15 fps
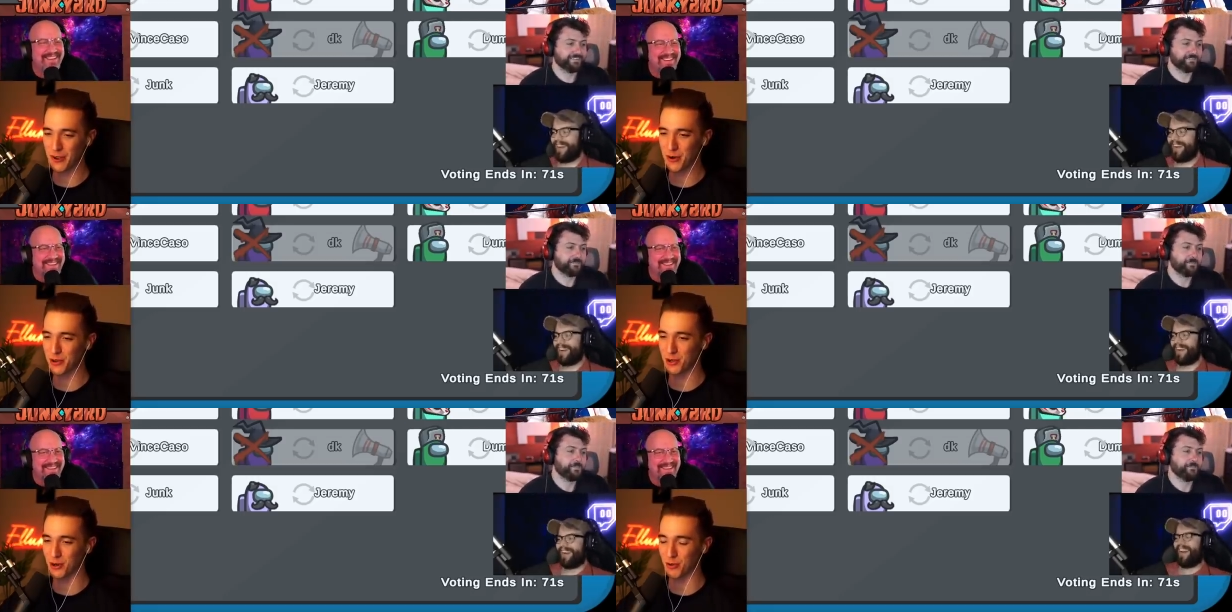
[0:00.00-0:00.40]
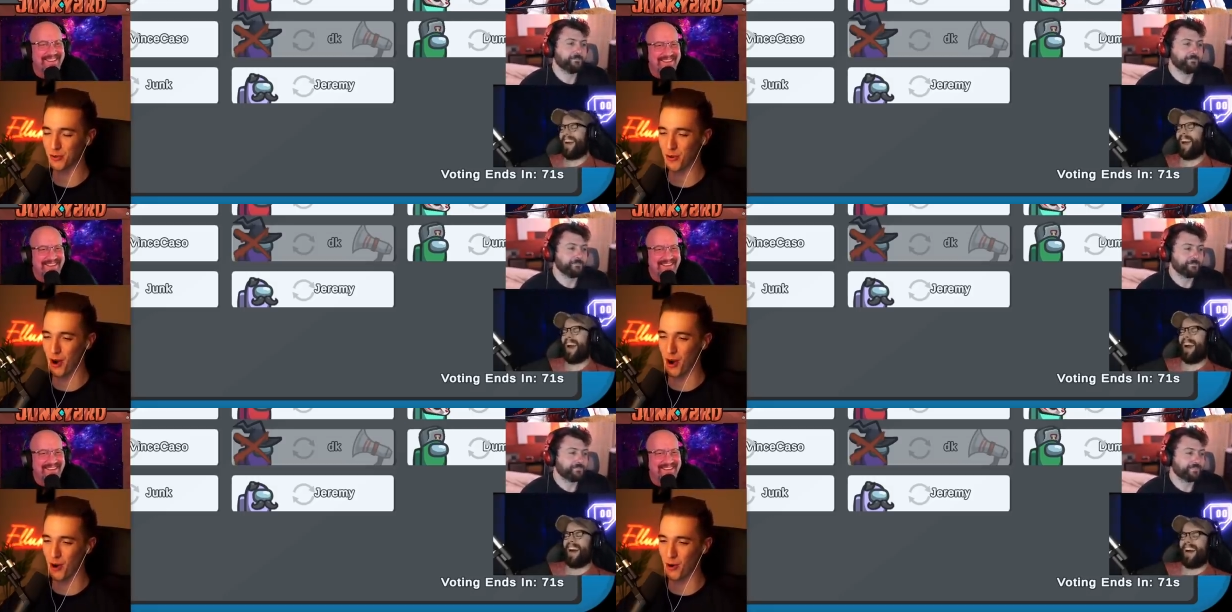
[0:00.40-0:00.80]
Speaker 1: reveal your
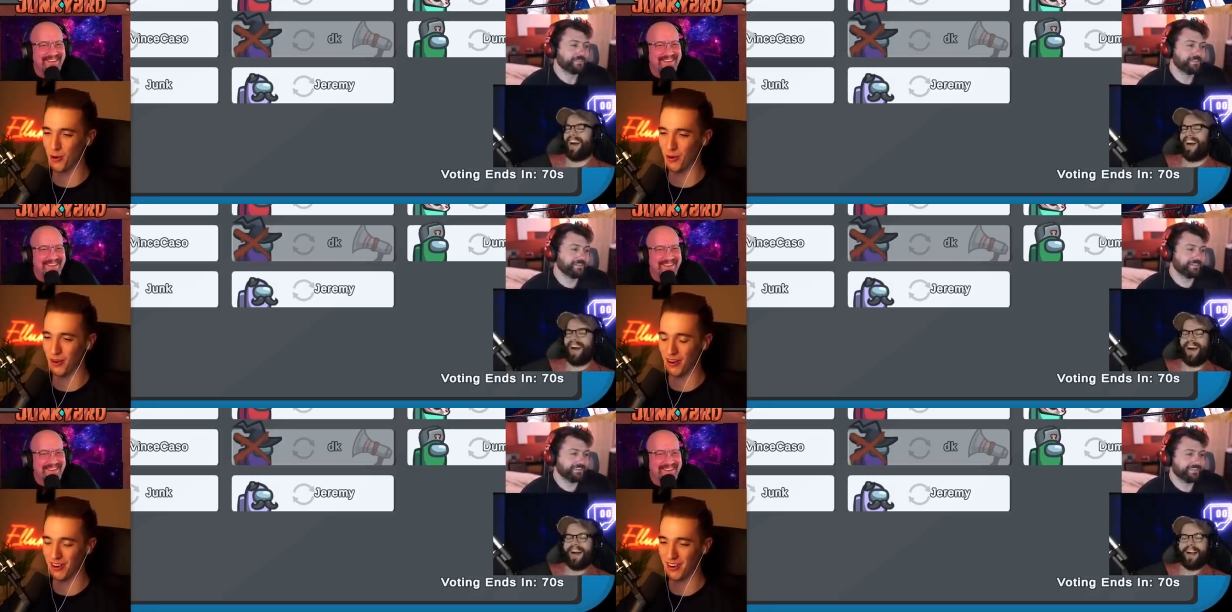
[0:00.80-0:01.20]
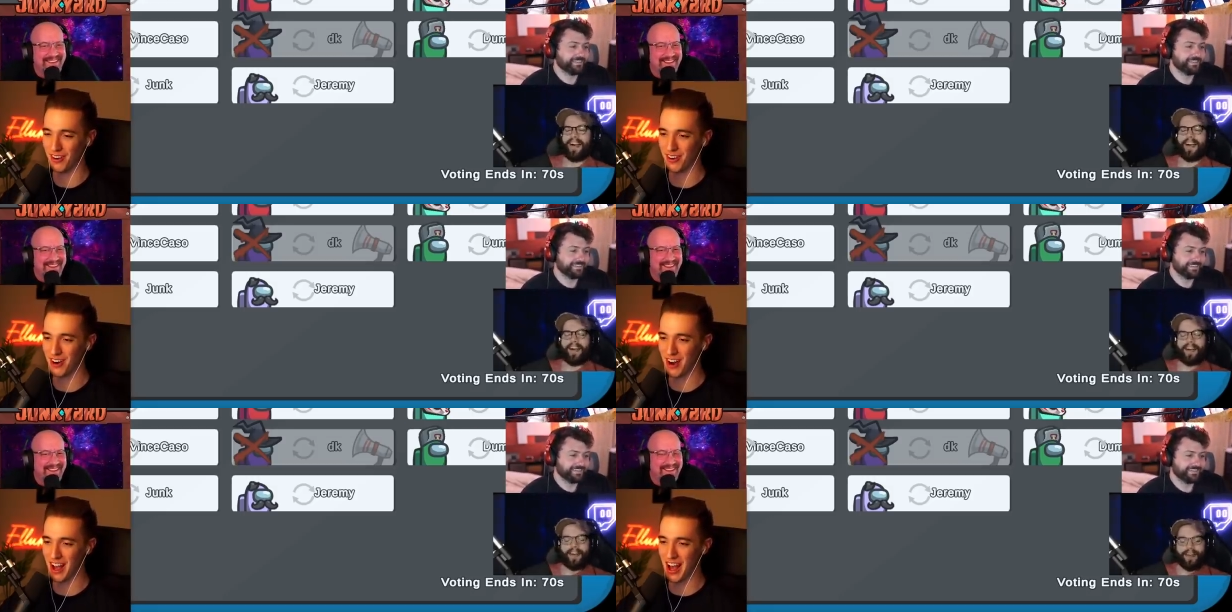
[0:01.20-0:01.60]
role.
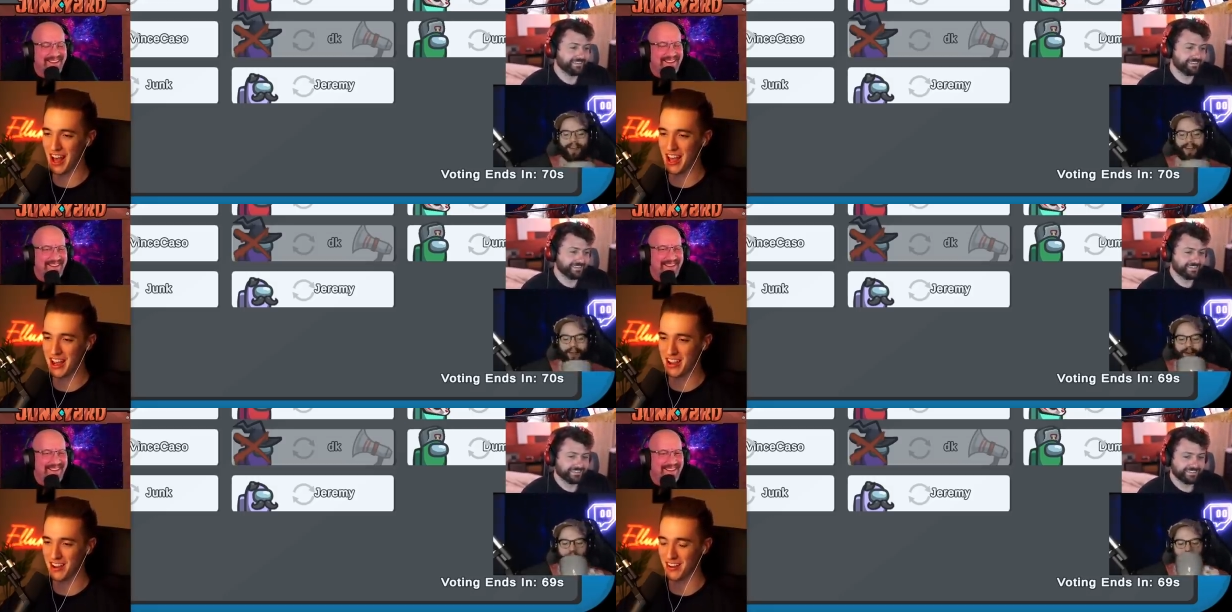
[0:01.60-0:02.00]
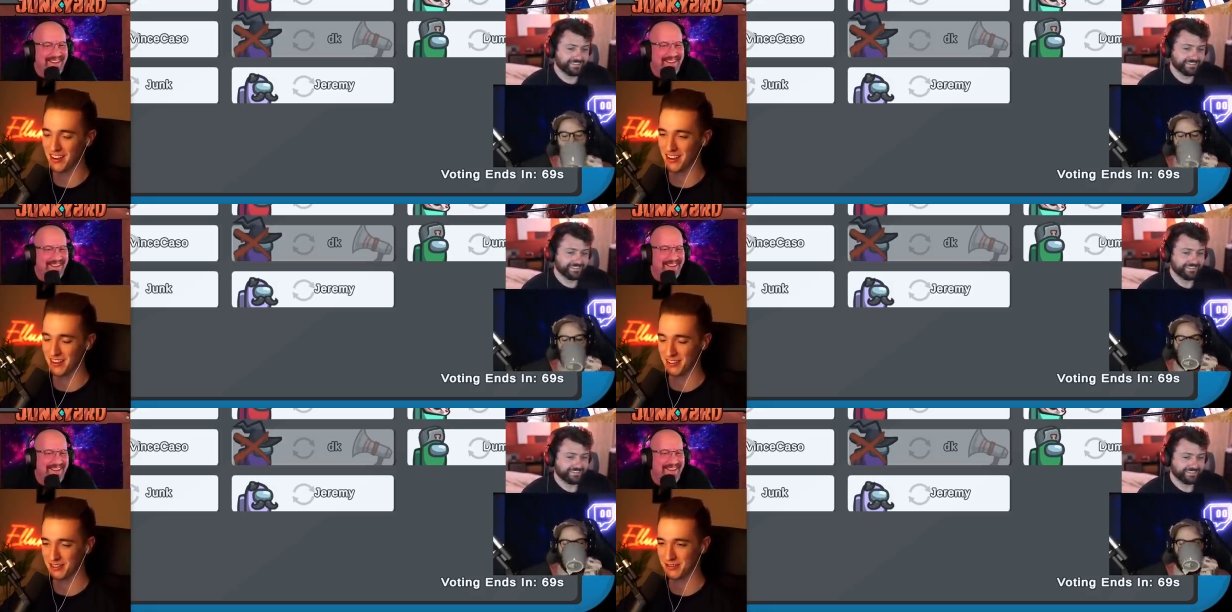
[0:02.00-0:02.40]
Jeremy,
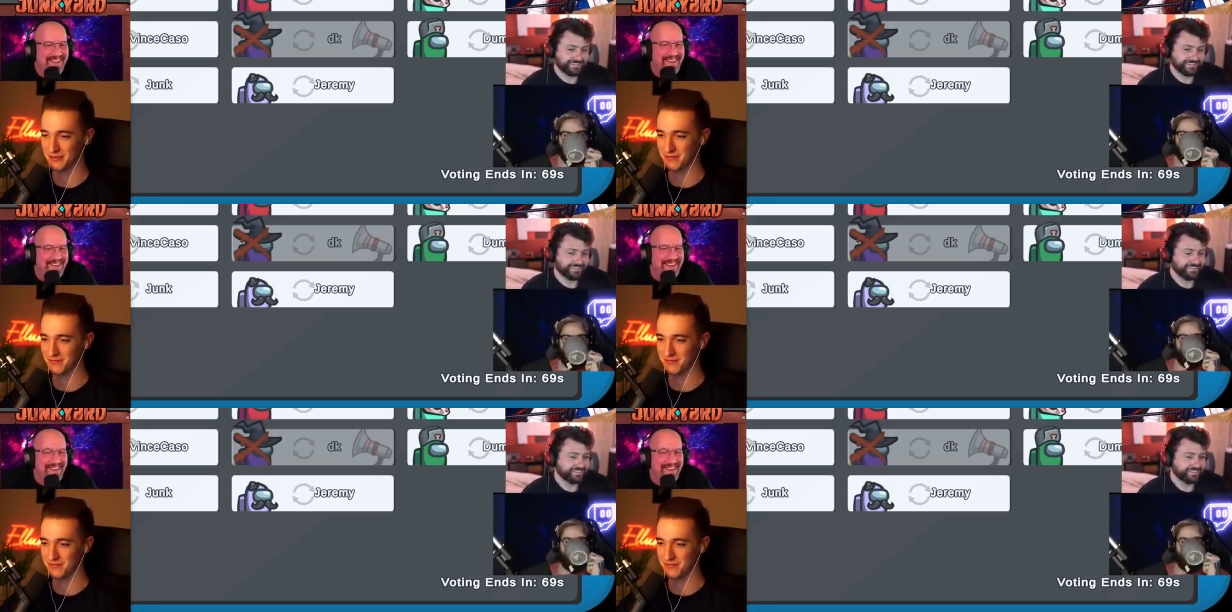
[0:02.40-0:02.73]
yeah.